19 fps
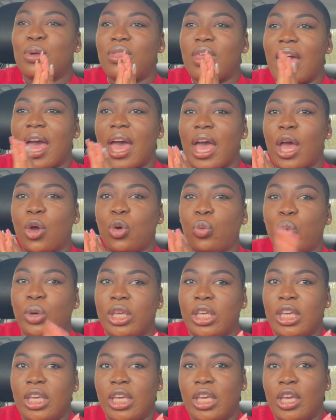that,
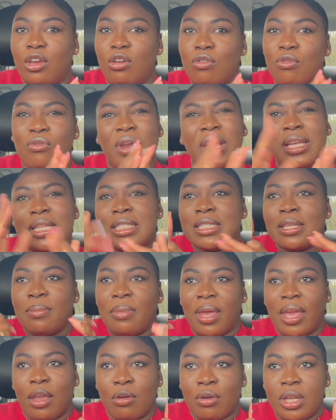we ran some
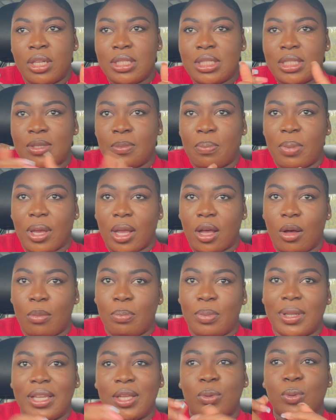errands to pick up
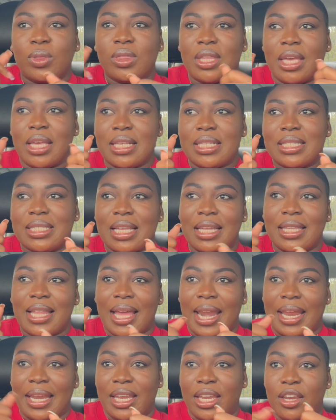little things
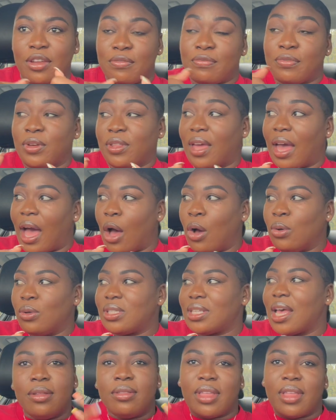that I needed for the house